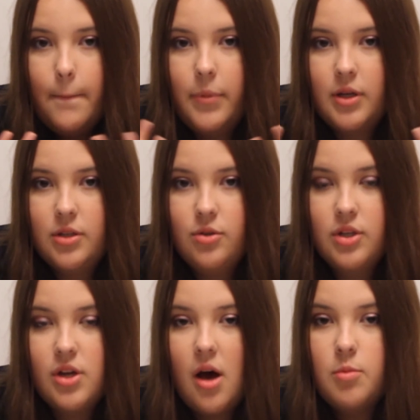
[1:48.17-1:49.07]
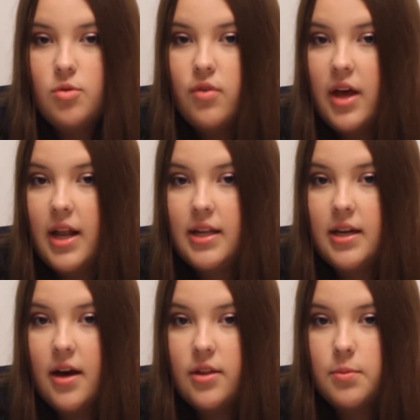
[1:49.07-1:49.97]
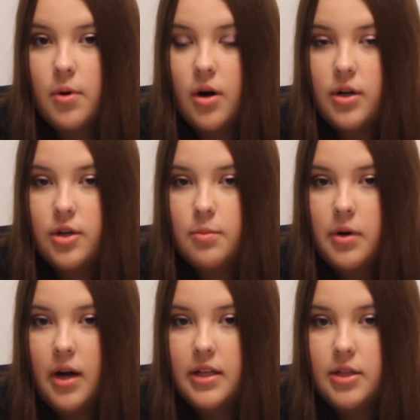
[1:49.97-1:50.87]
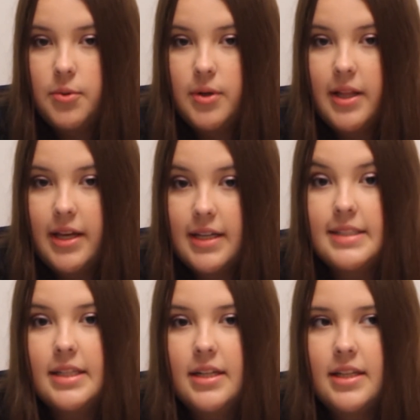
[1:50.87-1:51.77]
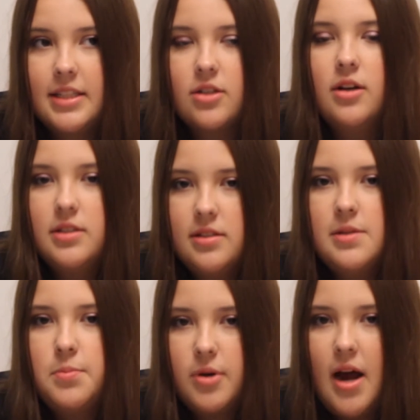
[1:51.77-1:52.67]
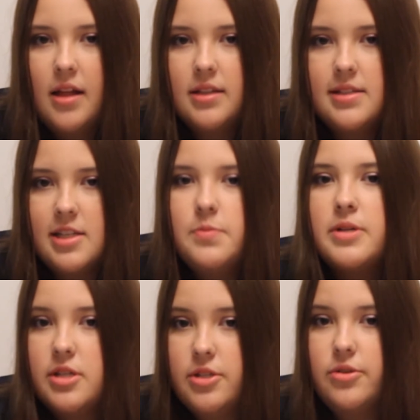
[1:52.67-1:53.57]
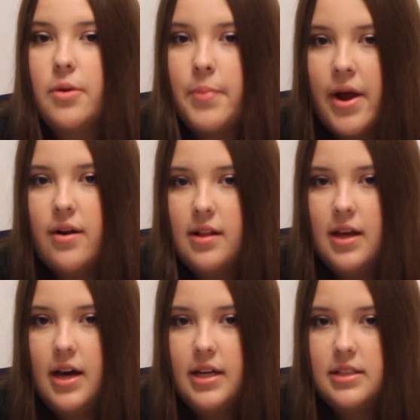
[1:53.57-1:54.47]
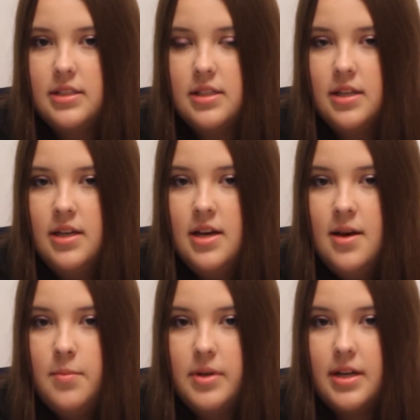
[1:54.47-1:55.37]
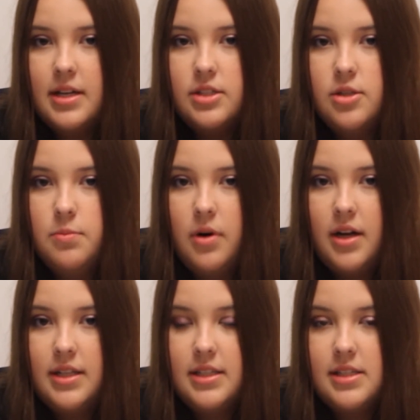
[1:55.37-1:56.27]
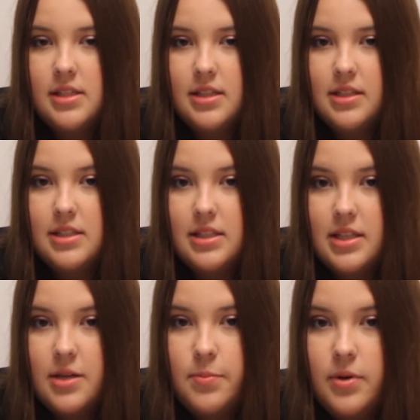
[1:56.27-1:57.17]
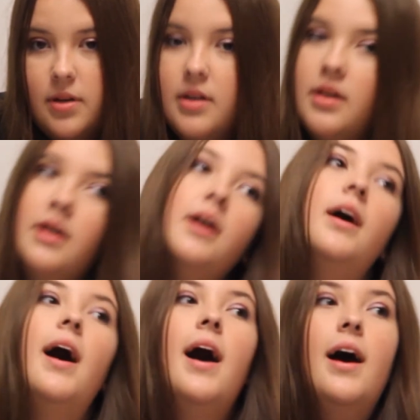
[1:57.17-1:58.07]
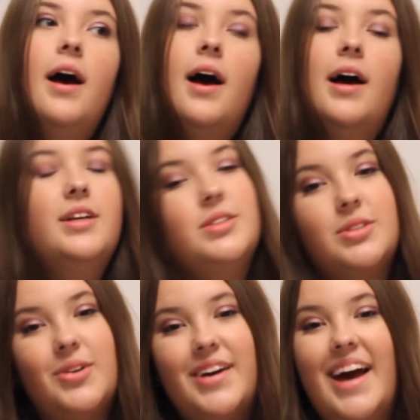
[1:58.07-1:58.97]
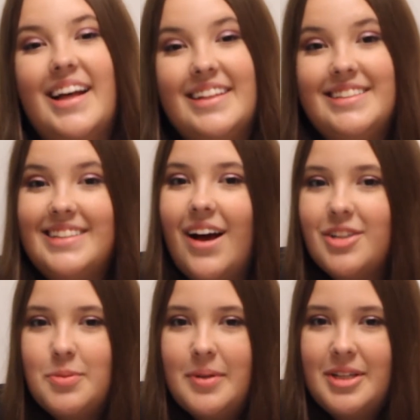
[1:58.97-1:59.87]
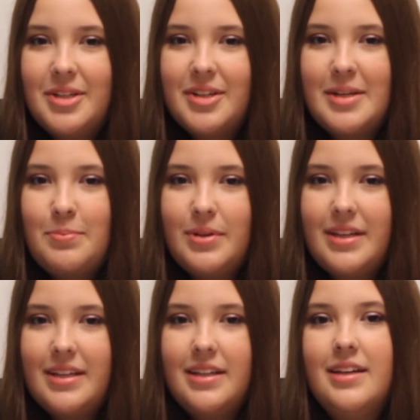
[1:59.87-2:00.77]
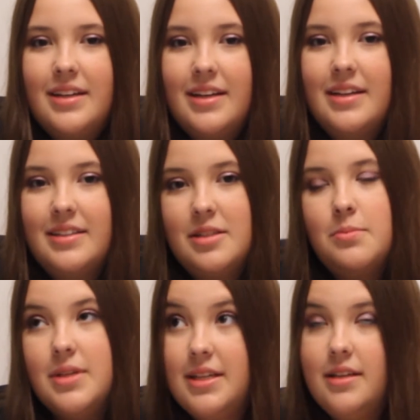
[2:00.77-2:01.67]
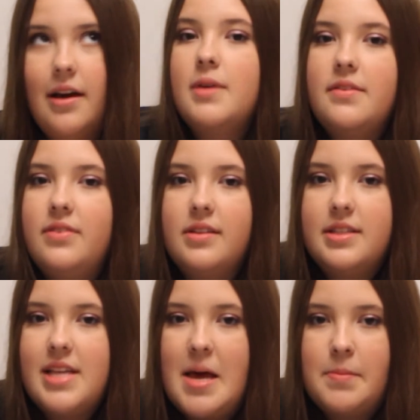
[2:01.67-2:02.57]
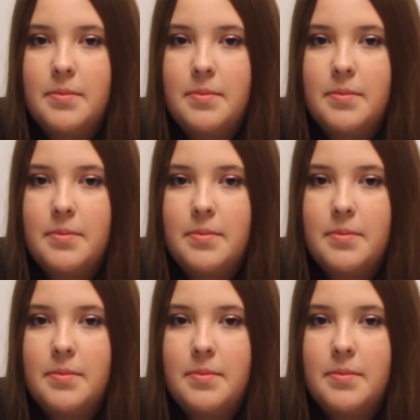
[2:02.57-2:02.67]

but you cannot move any other part of your body. You were like, it's called sleep paralysis because you are paralyzed because your body is still asleep. So yeah, it sounds pretty creepy to me. I might feel the same,